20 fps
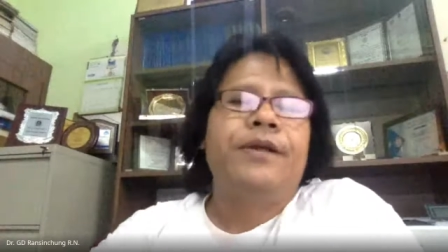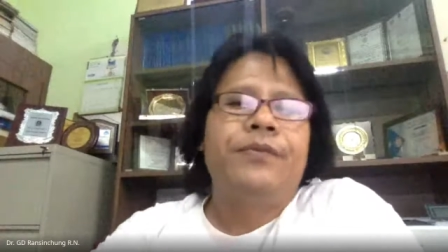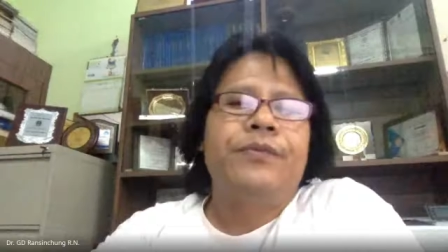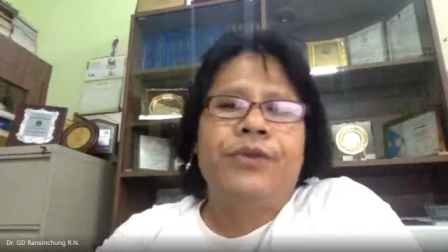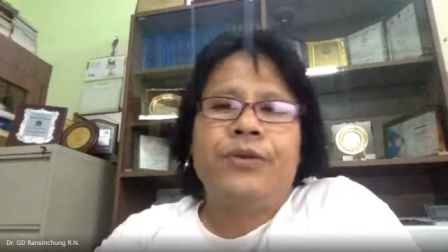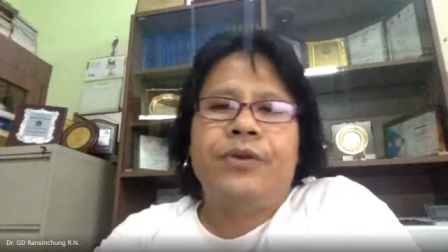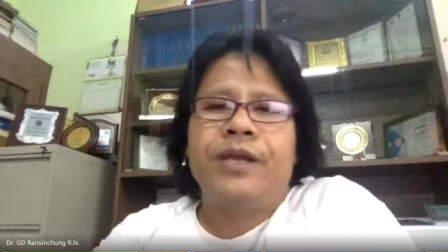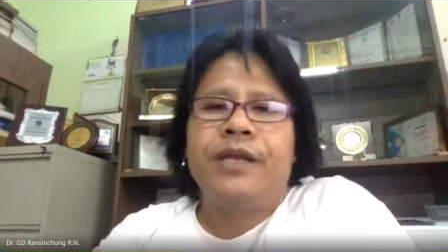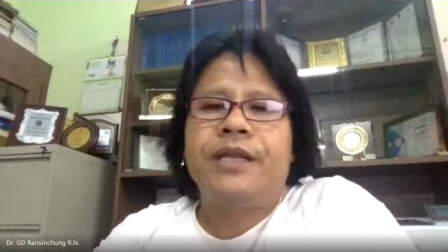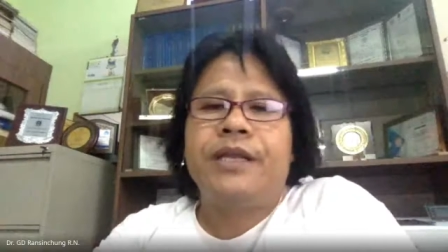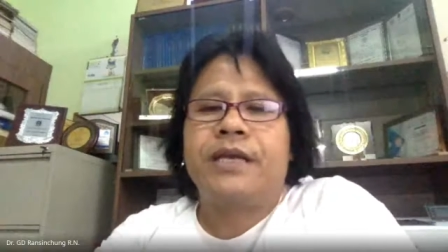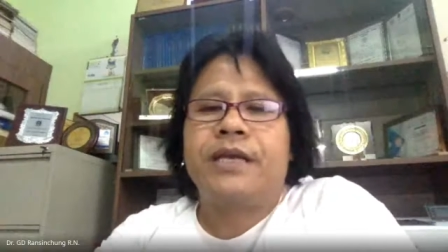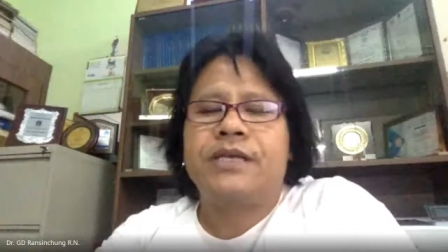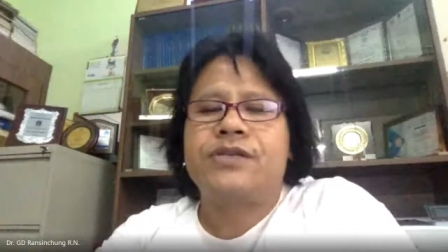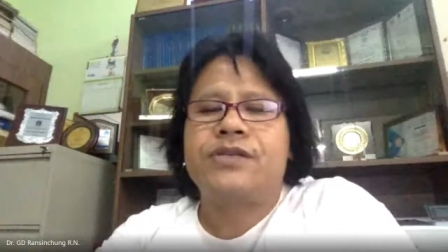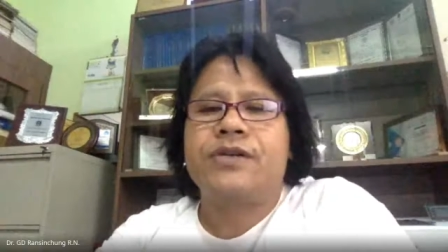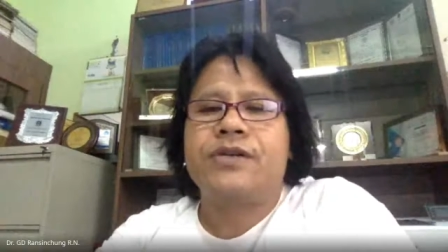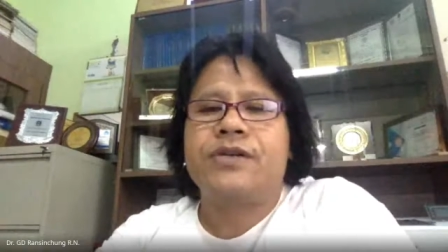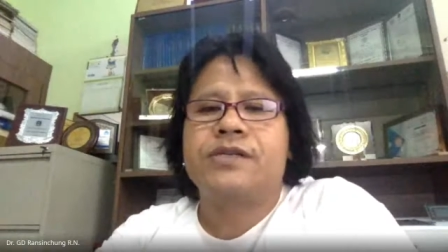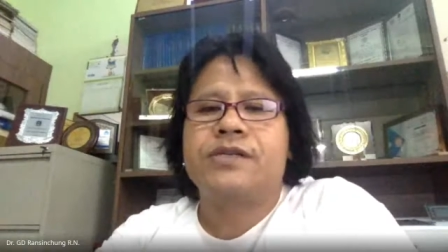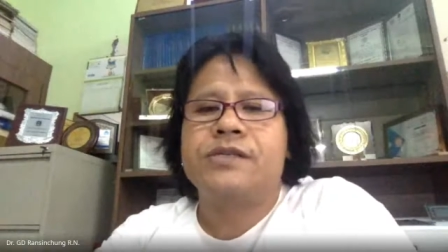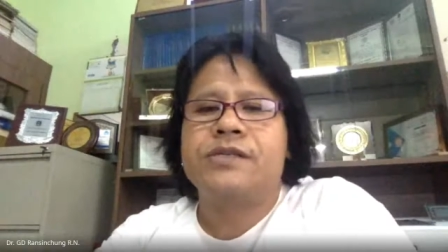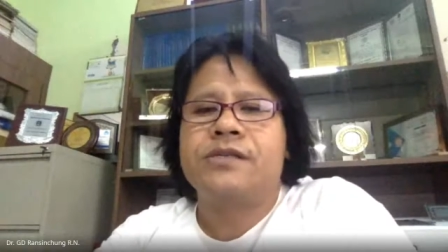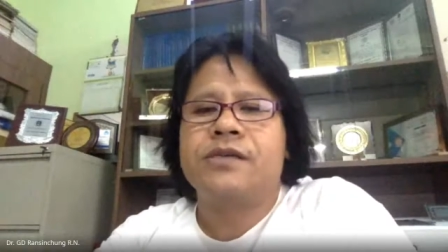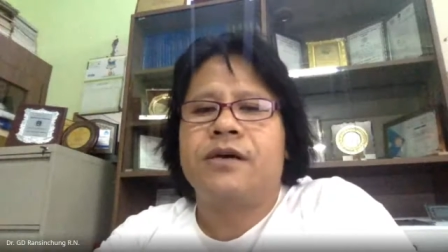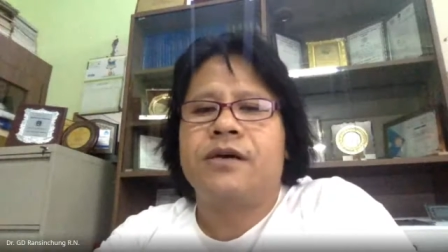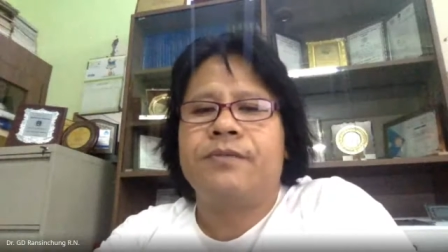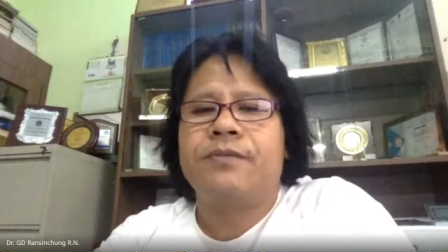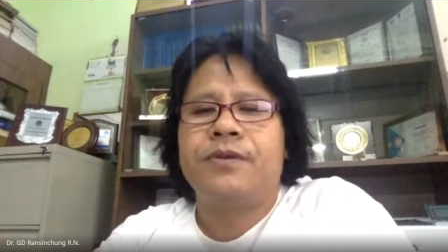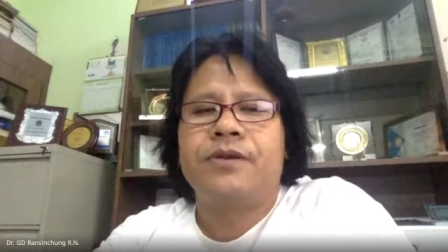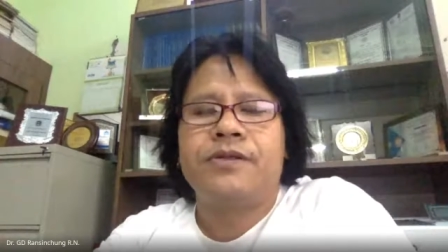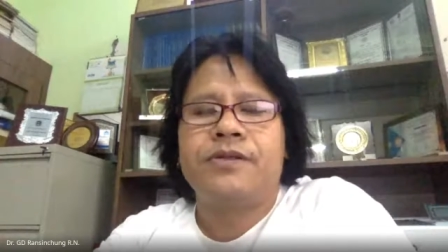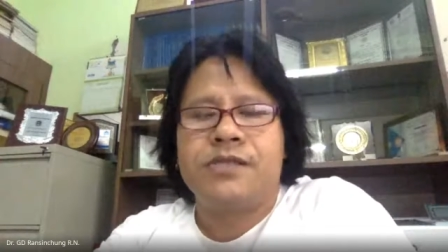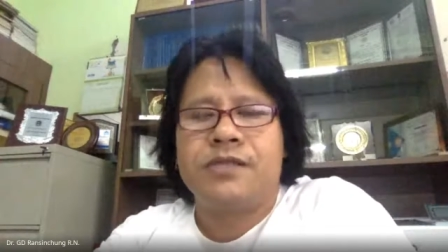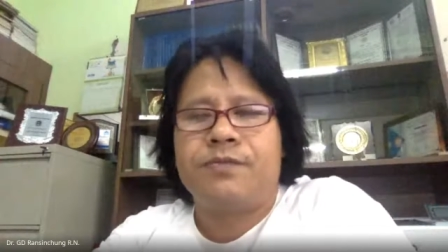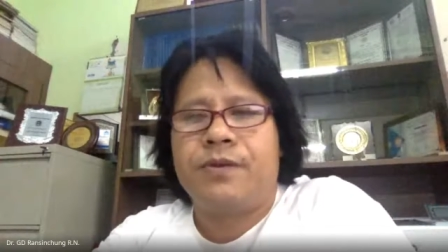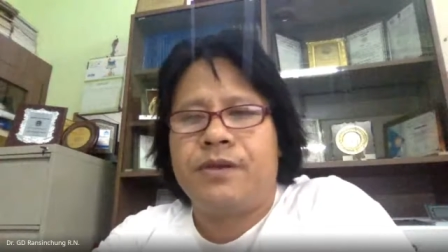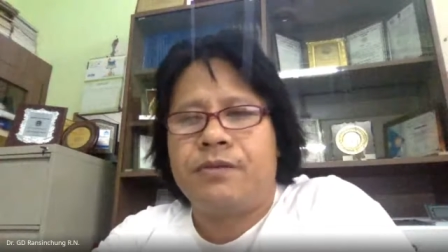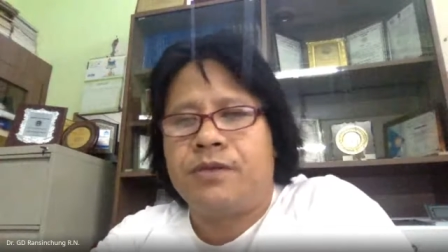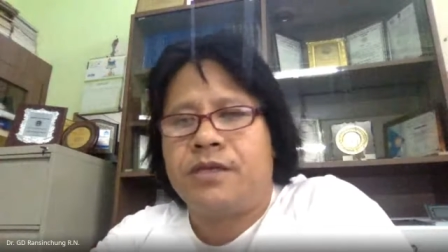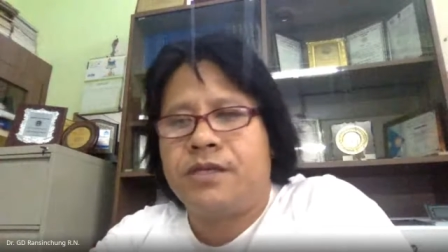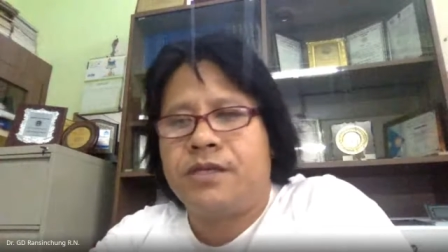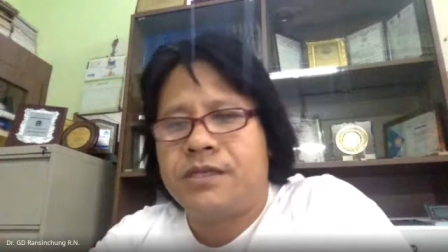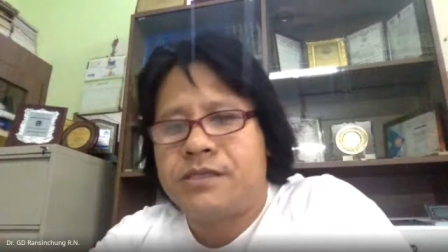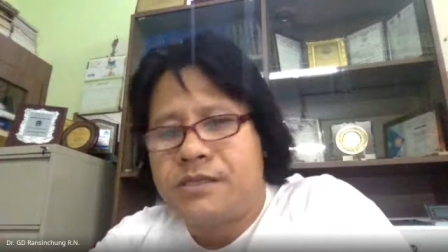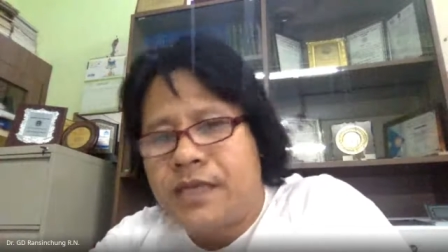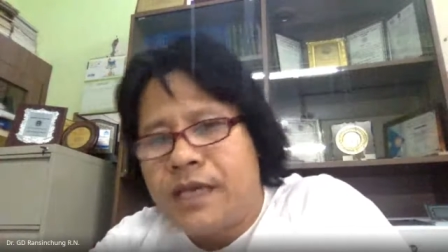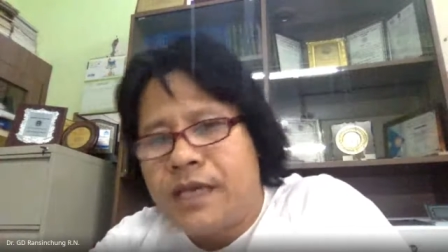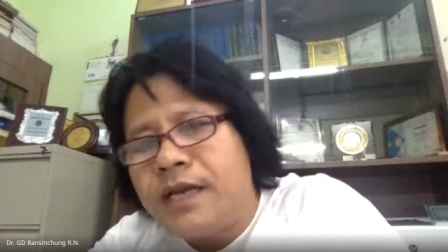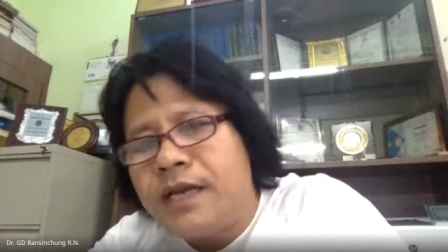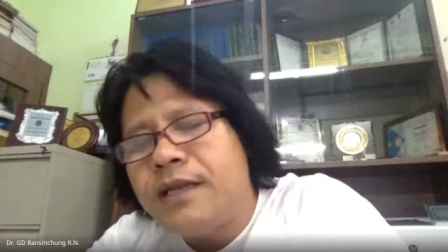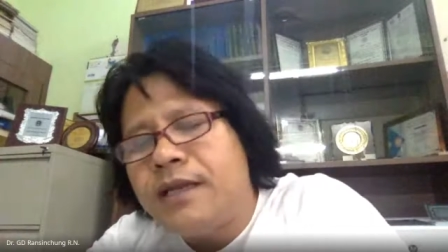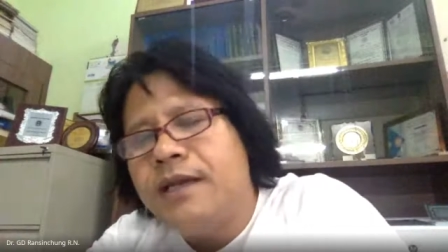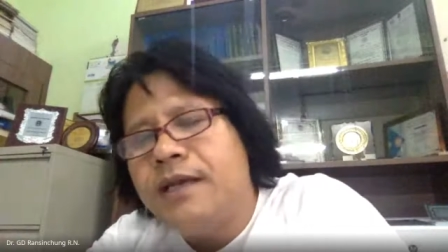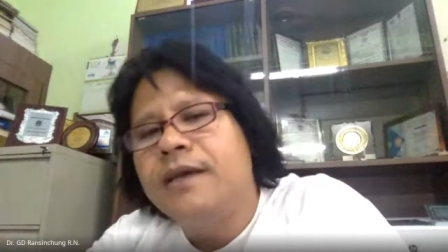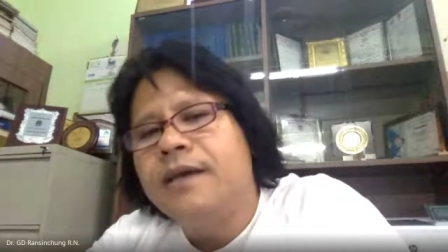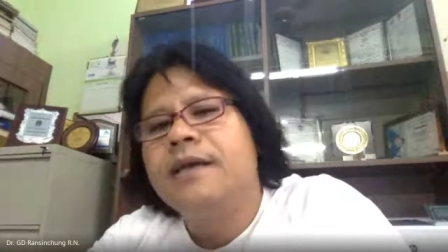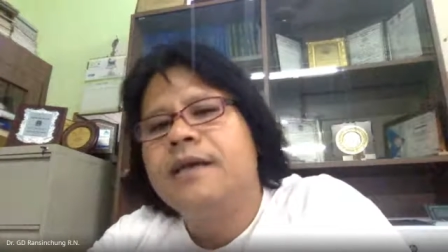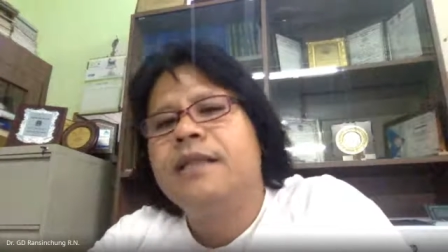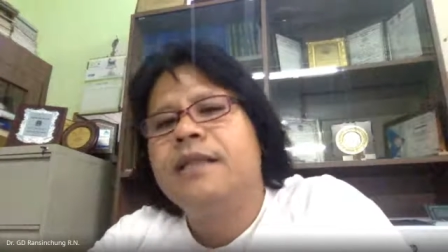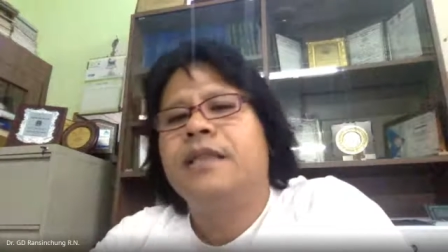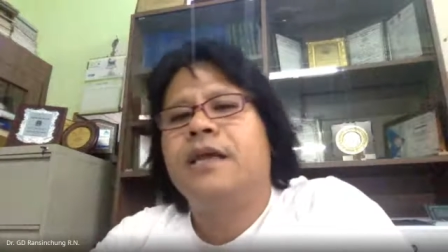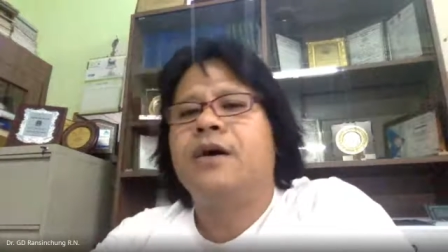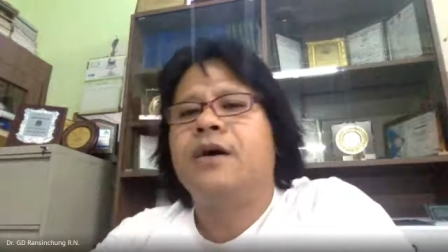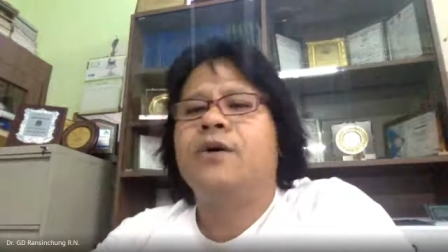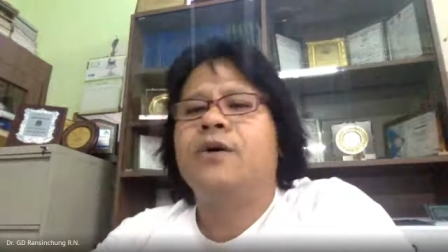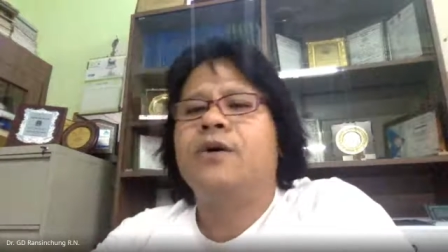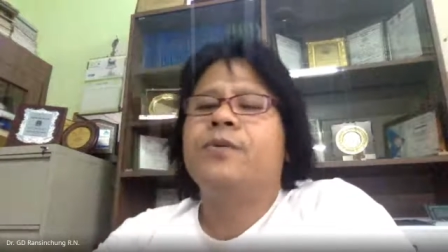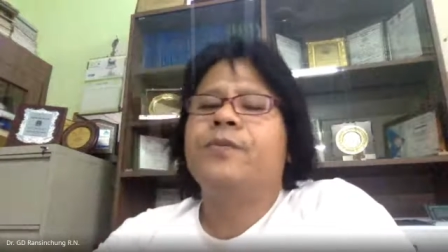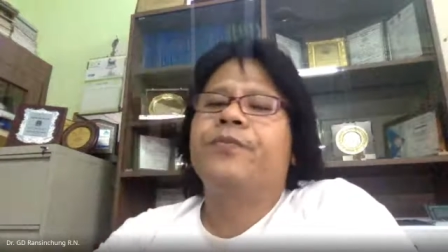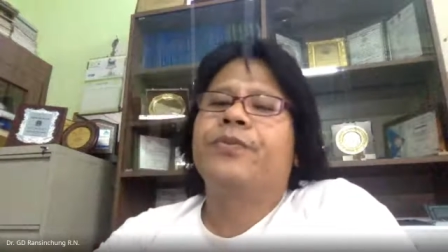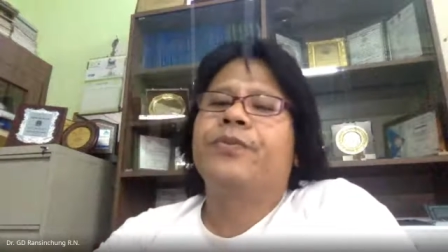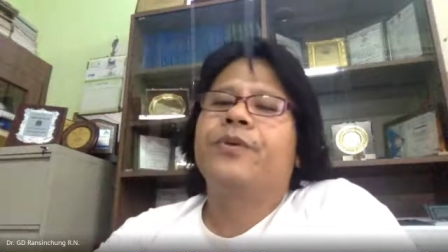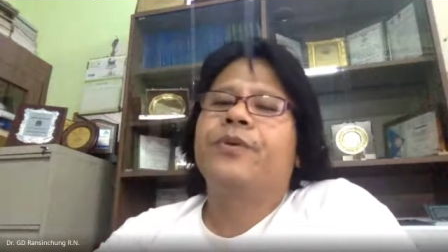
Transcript: during the constructions of the rigid pavement is that now